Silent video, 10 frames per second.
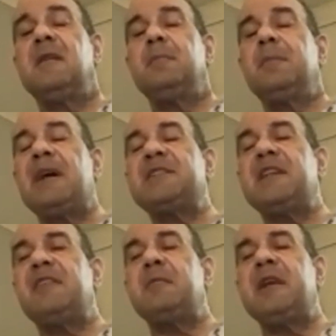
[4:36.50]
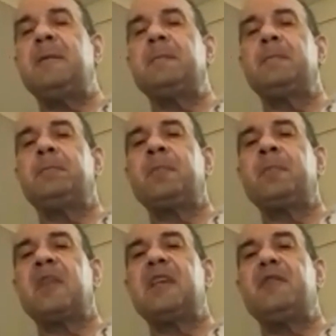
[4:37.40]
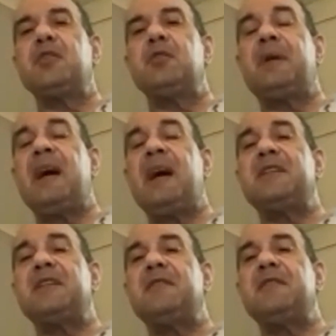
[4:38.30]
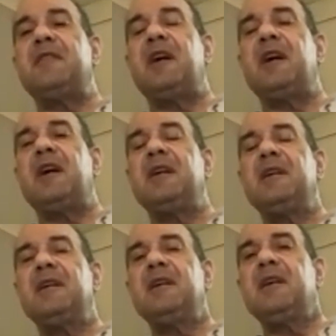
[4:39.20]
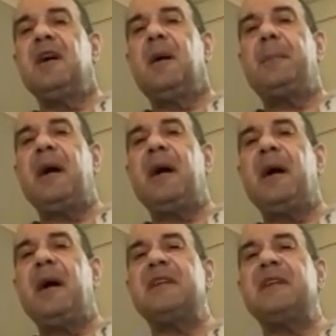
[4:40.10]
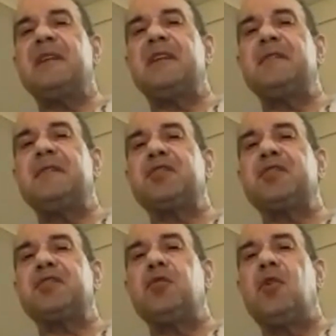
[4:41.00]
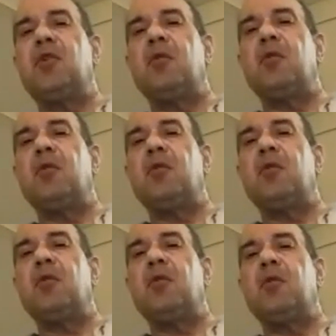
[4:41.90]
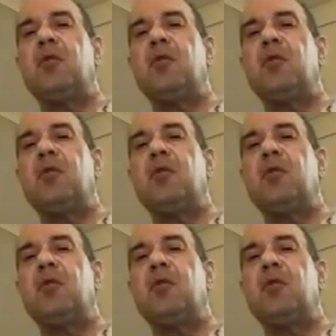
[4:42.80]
Positive meaning giving you positive, uh, a positive score when you're really not.